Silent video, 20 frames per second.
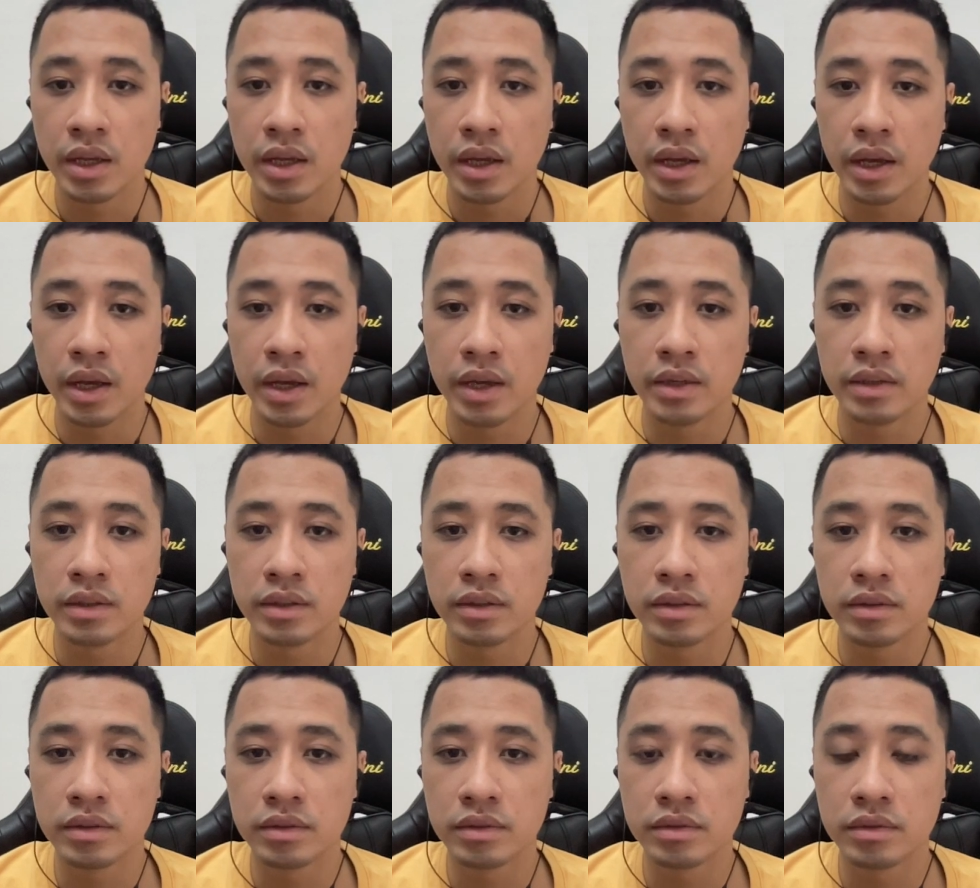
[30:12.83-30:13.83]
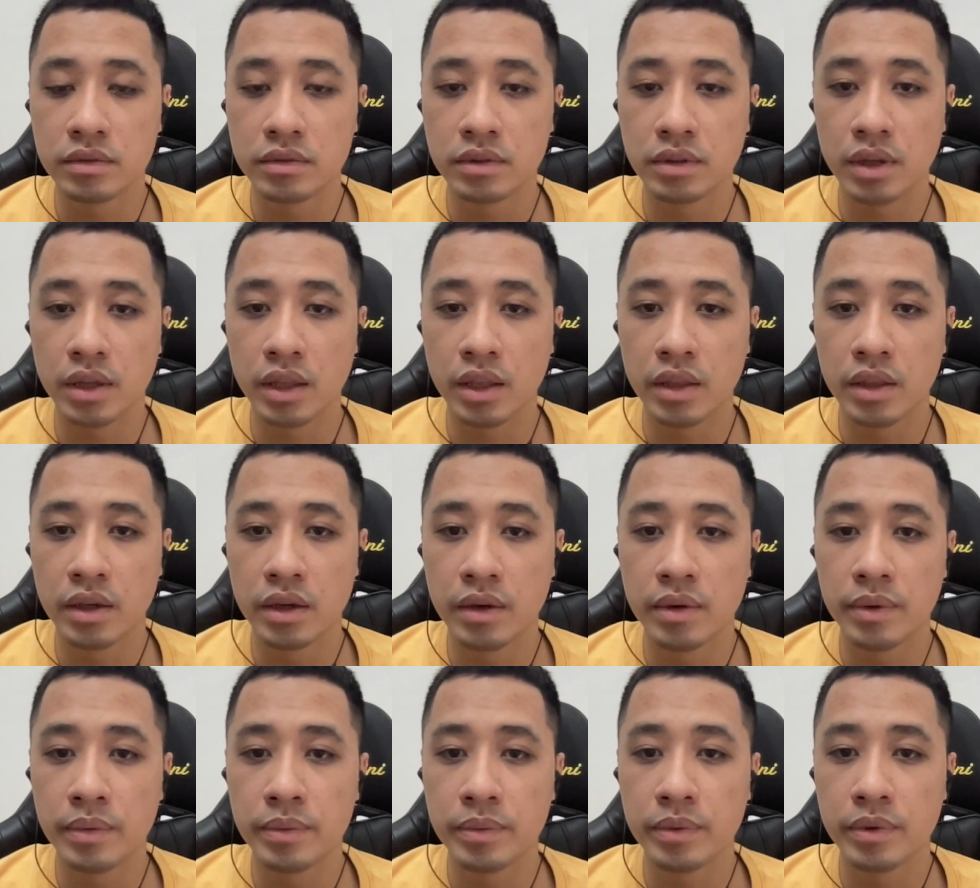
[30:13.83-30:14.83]
and
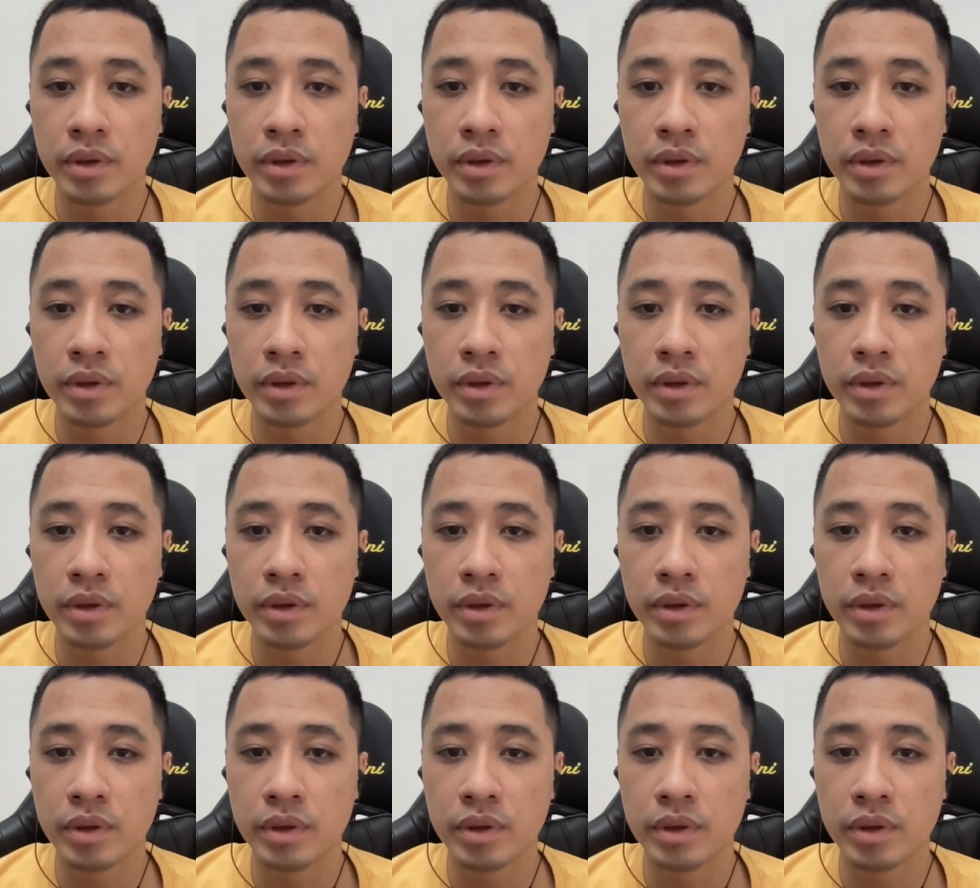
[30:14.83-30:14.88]
the